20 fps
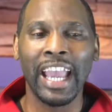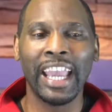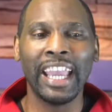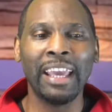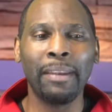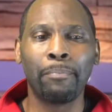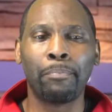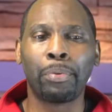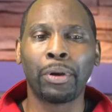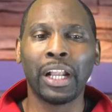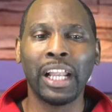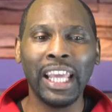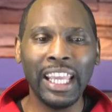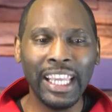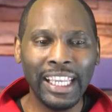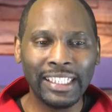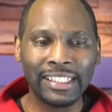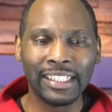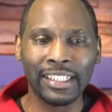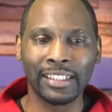It
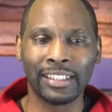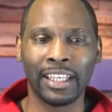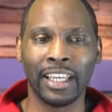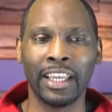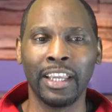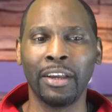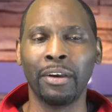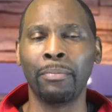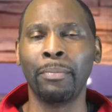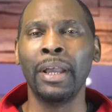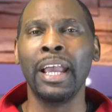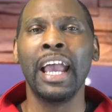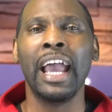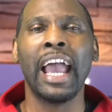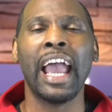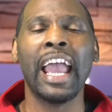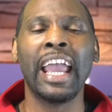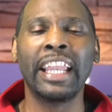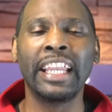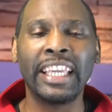pleases him
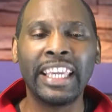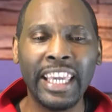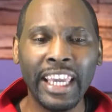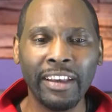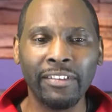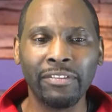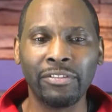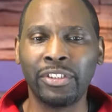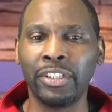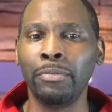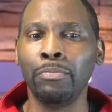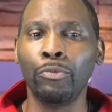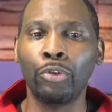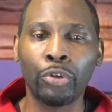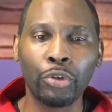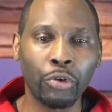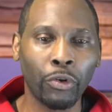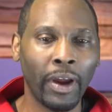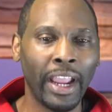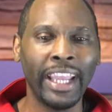and gives him
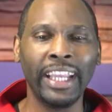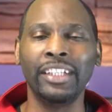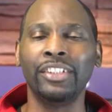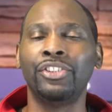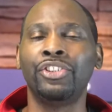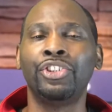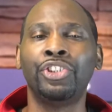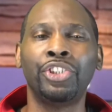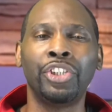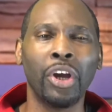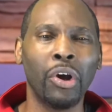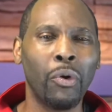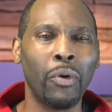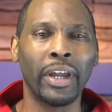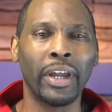great joy